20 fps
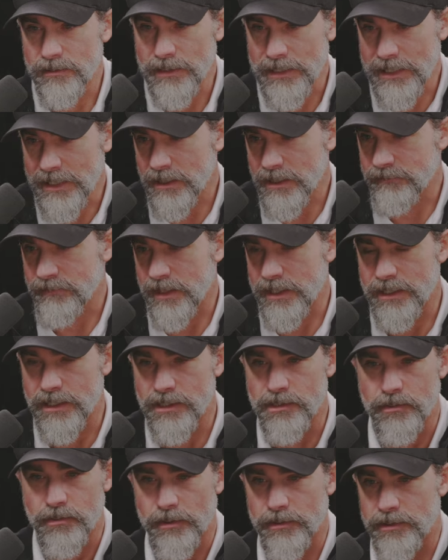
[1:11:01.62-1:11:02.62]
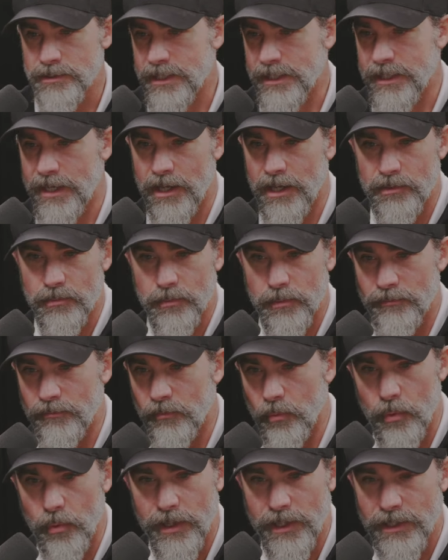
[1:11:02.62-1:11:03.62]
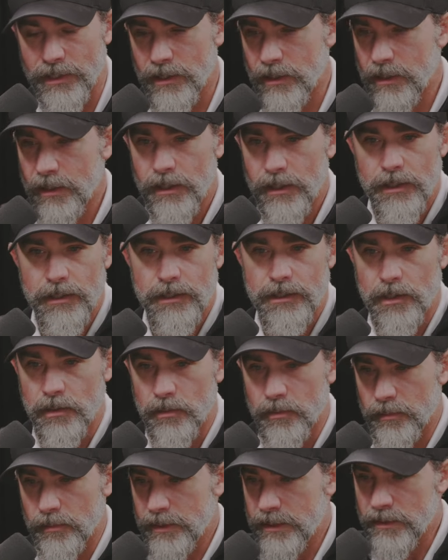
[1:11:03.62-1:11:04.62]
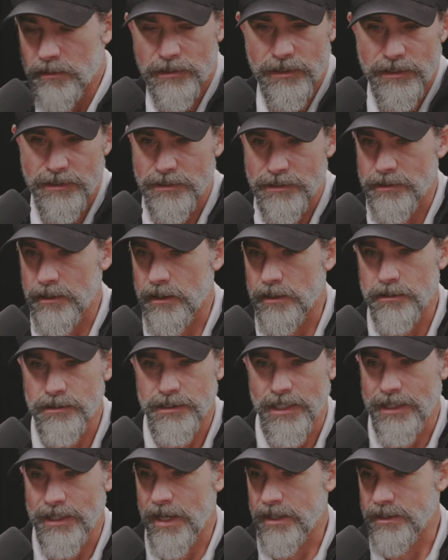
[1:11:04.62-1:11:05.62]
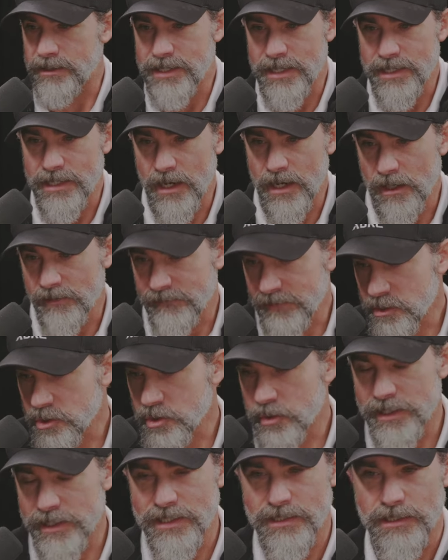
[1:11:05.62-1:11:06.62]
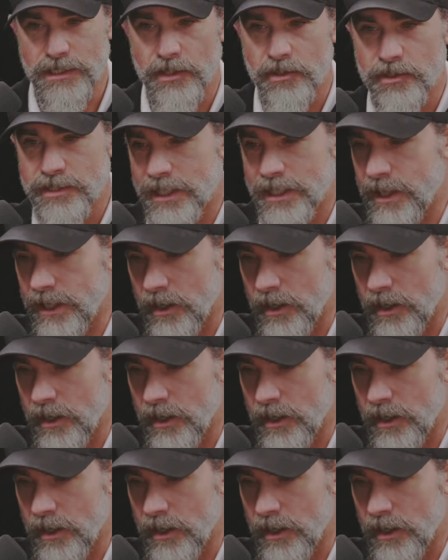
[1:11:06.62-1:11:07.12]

lean if they need to, understand how to avoid you know illness and understand how to take care of injuries and understand